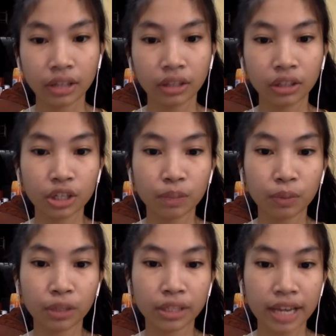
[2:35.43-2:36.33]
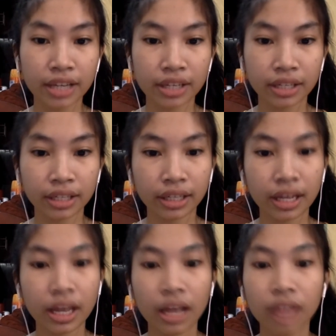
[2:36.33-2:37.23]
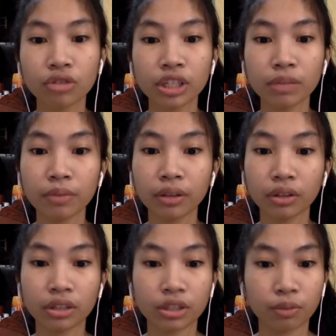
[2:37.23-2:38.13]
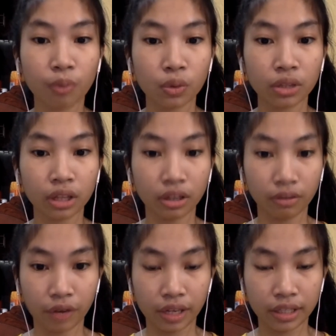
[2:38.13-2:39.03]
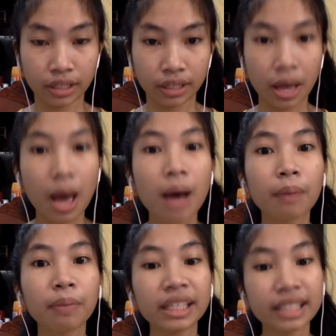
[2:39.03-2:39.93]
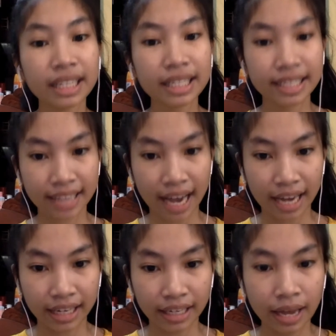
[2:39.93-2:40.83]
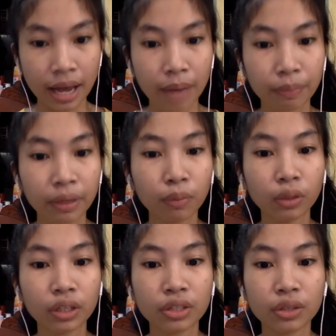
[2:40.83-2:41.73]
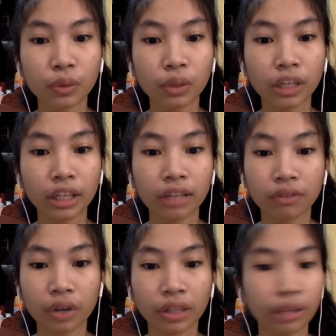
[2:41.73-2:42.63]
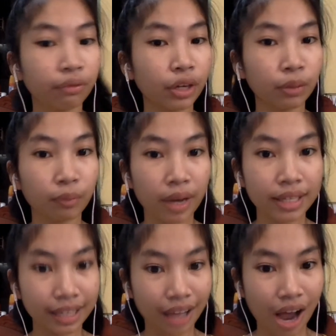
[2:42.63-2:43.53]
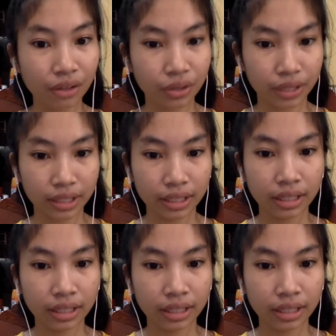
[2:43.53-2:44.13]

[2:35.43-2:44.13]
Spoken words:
transportation, and treatment or disposal of waste. By this study, people in school can avoid environmental hazard,